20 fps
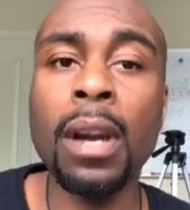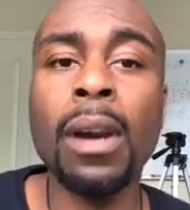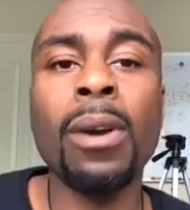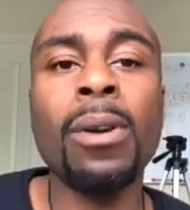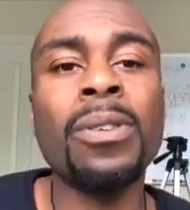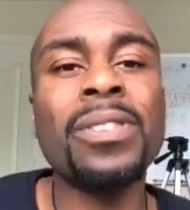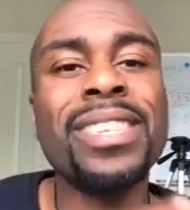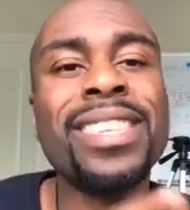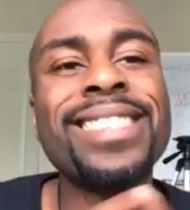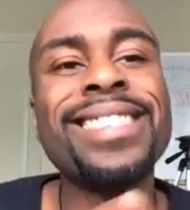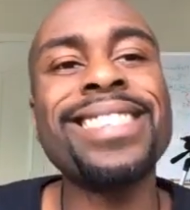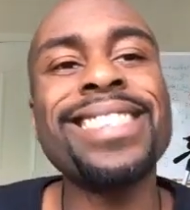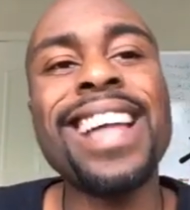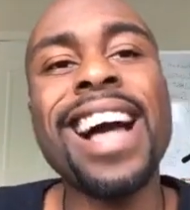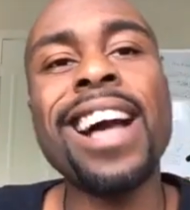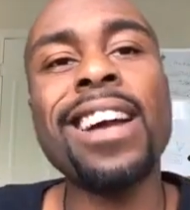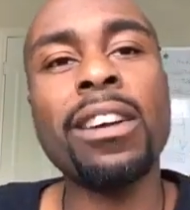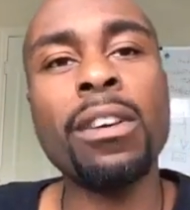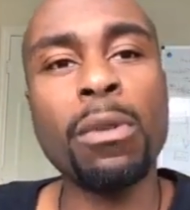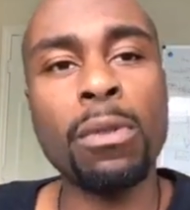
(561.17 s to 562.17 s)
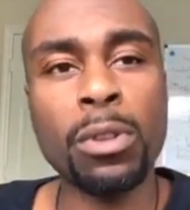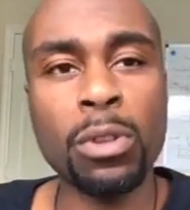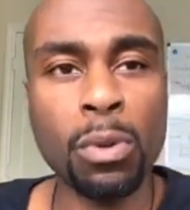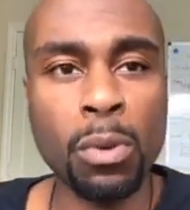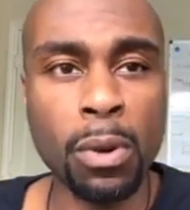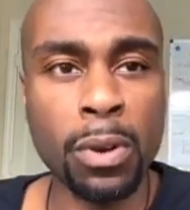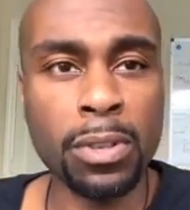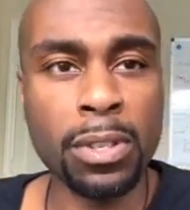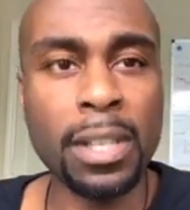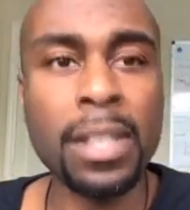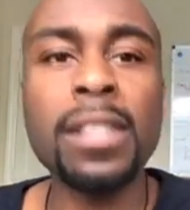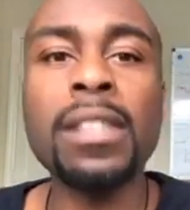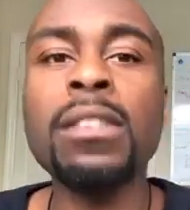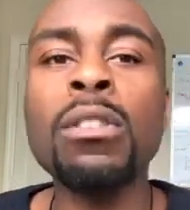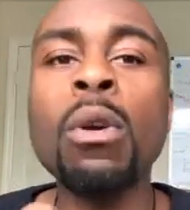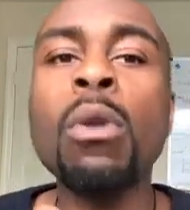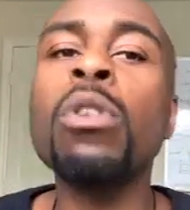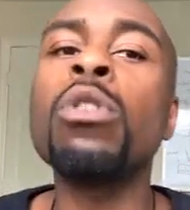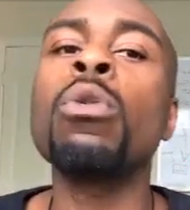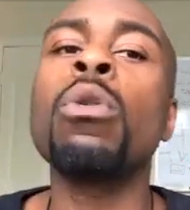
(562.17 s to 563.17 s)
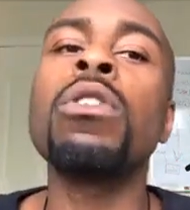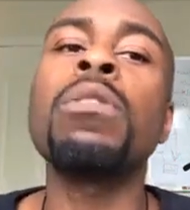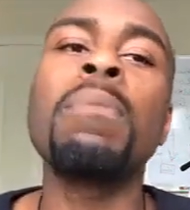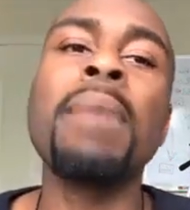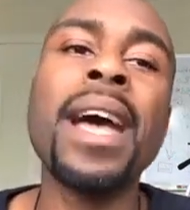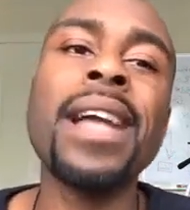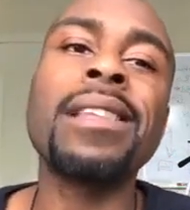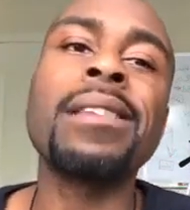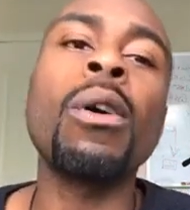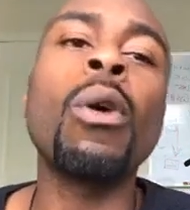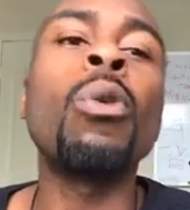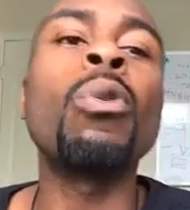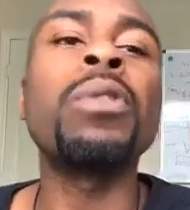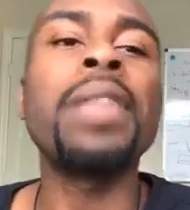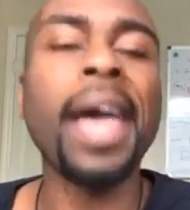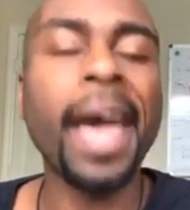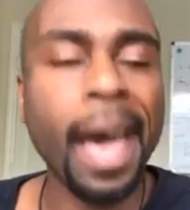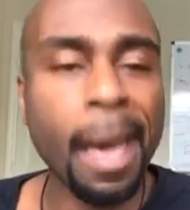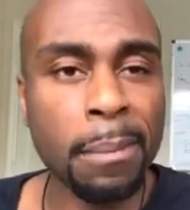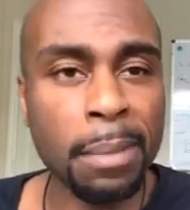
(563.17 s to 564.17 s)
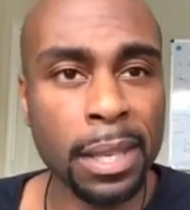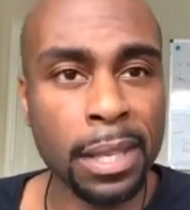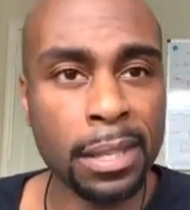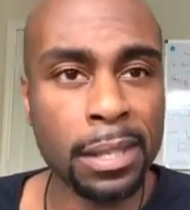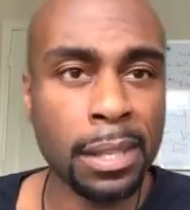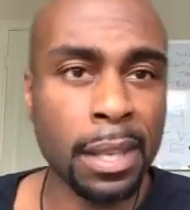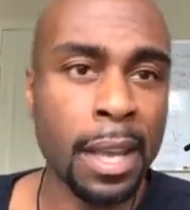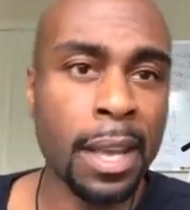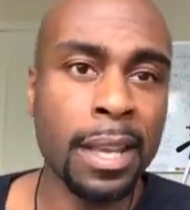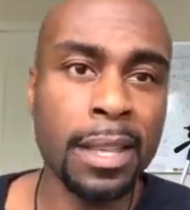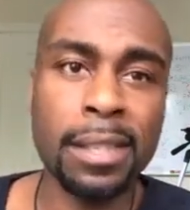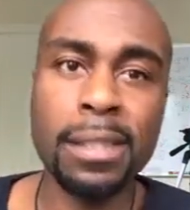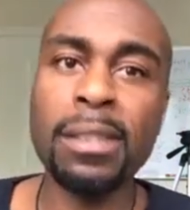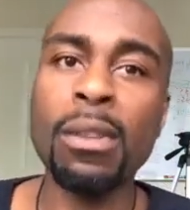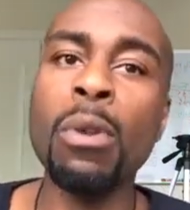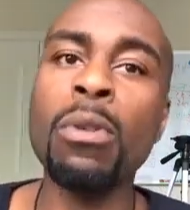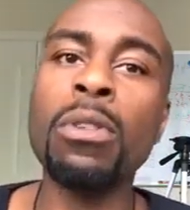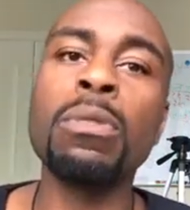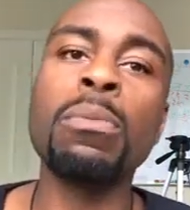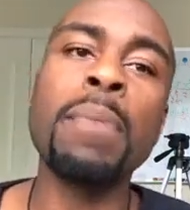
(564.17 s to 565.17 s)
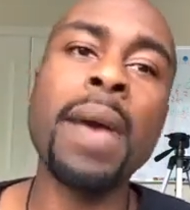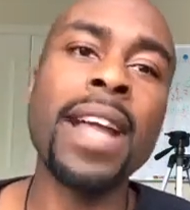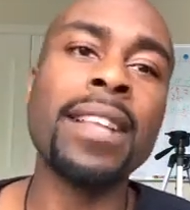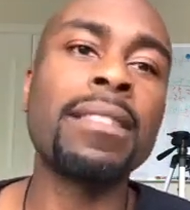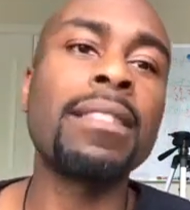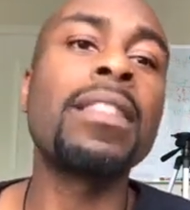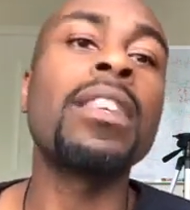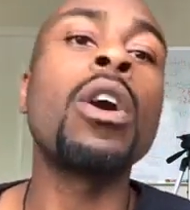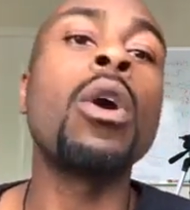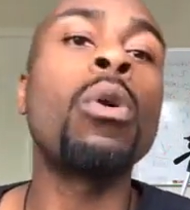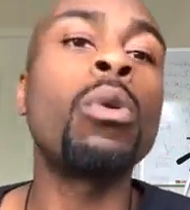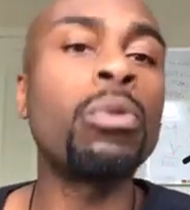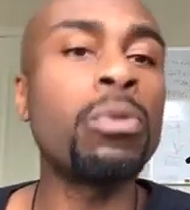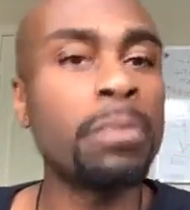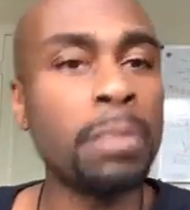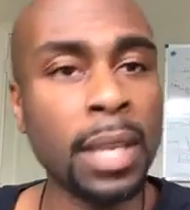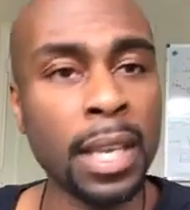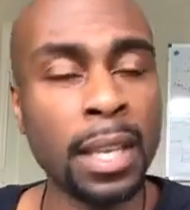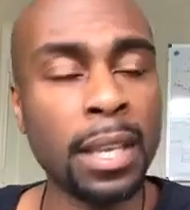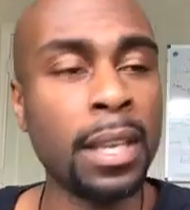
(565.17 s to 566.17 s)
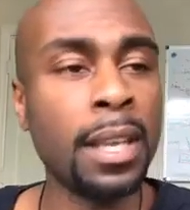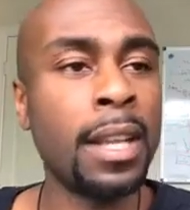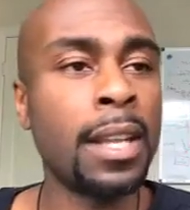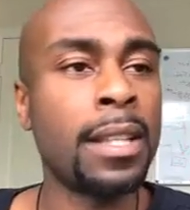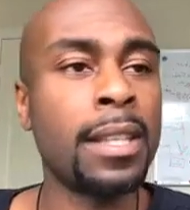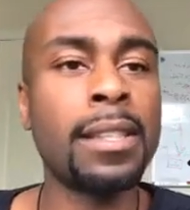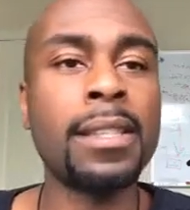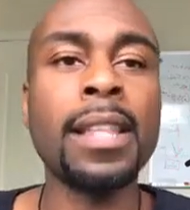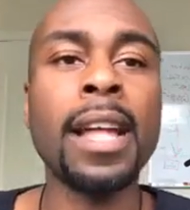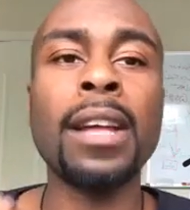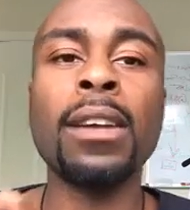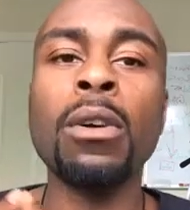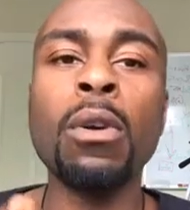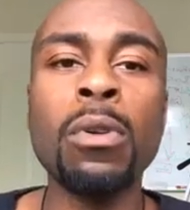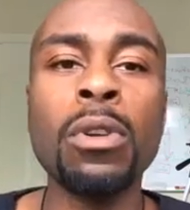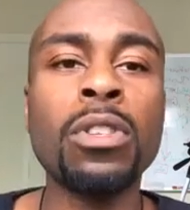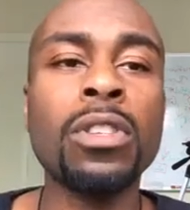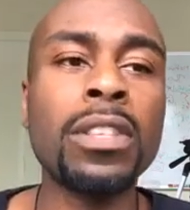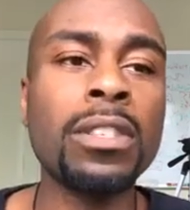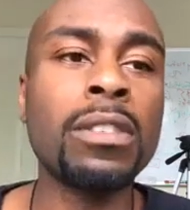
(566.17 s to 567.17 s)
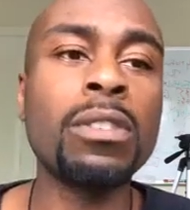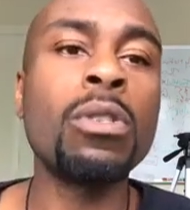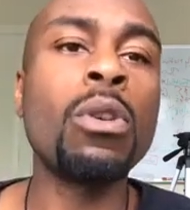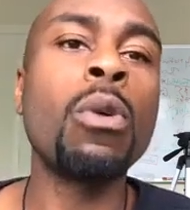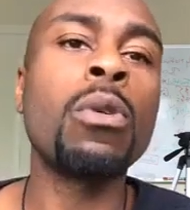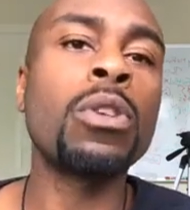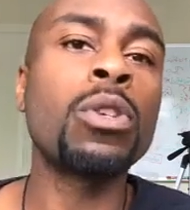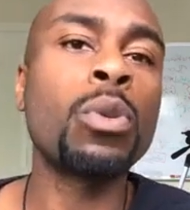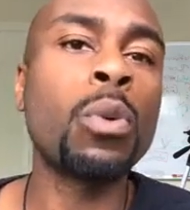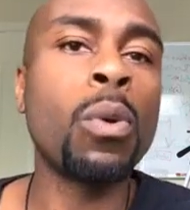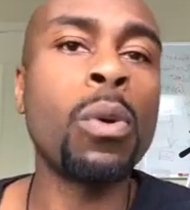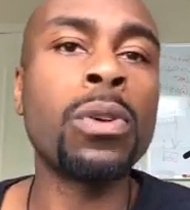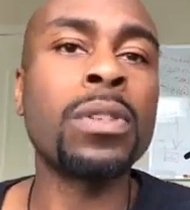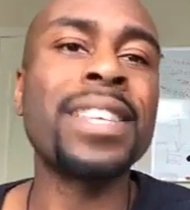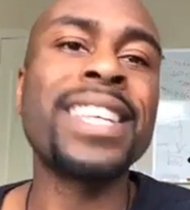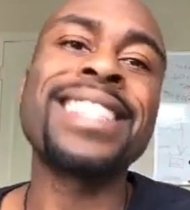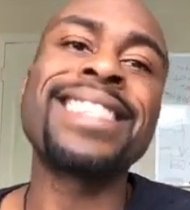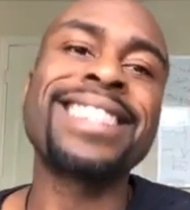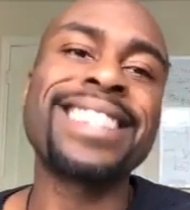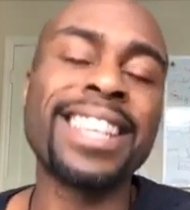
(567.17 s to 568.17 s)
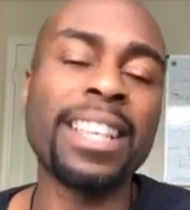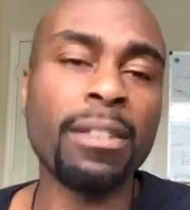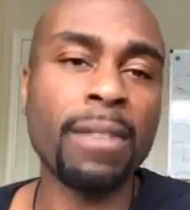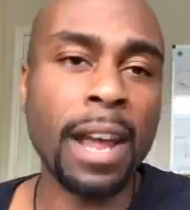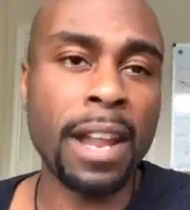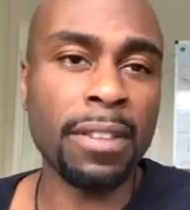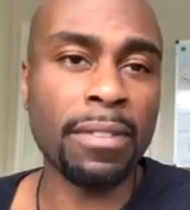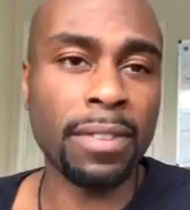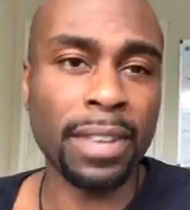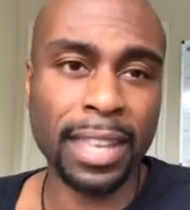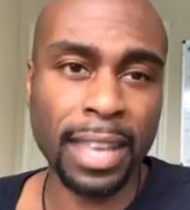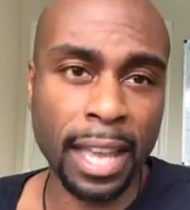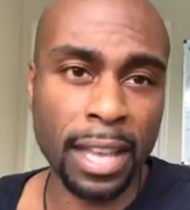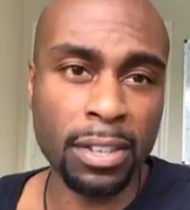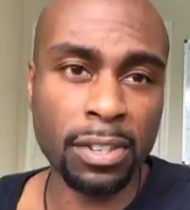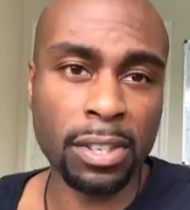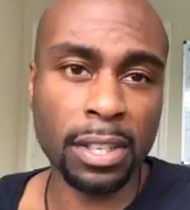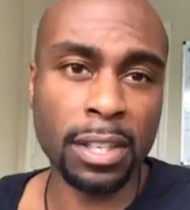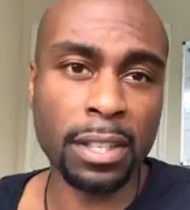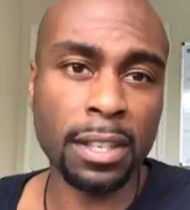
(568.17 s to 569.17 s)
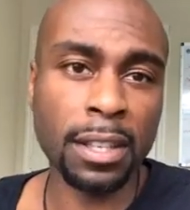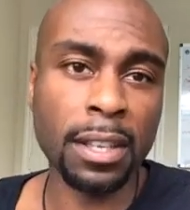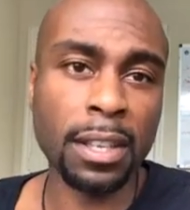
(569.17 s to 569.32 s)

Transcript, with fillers: Or is this not going towards it? Is this going towards back to old habits? Is this going back to the old me? This not going this is going towards instant gratification.